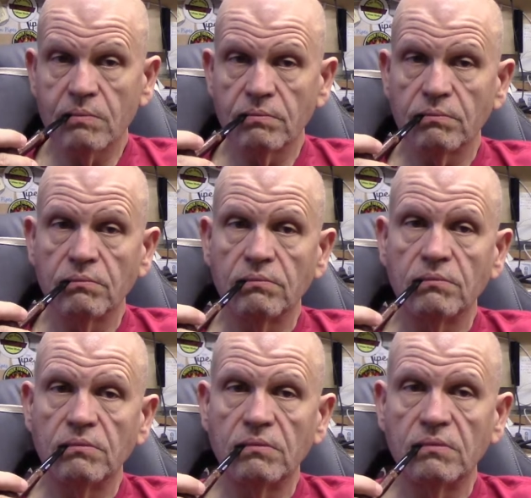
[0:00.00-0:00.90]

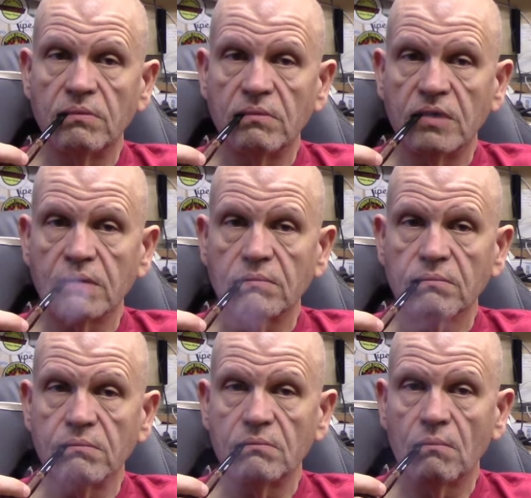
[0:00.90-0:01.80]

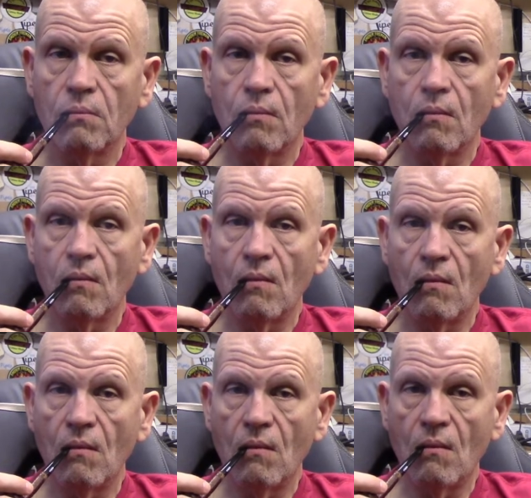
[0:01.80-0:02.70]

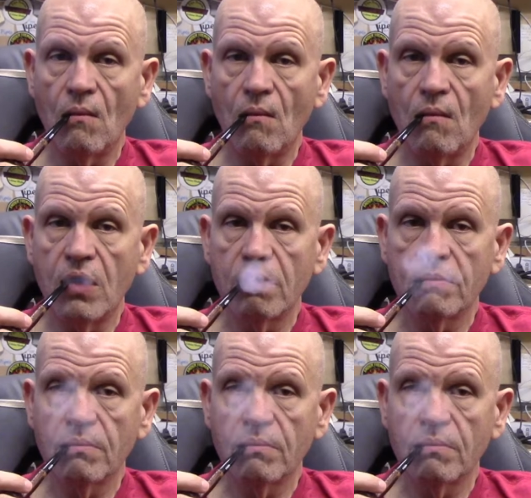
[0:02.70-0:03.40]
[no speech]